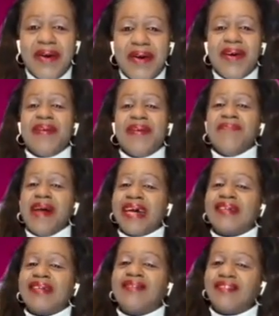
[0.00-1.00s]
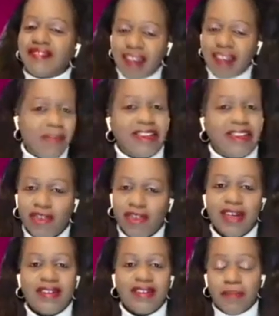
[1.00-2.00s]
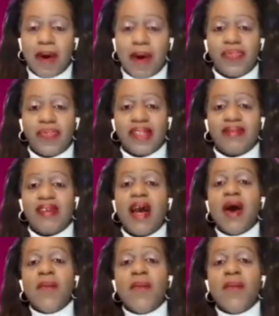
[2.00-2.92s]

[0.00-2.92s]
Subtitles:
where we make so much noise about this.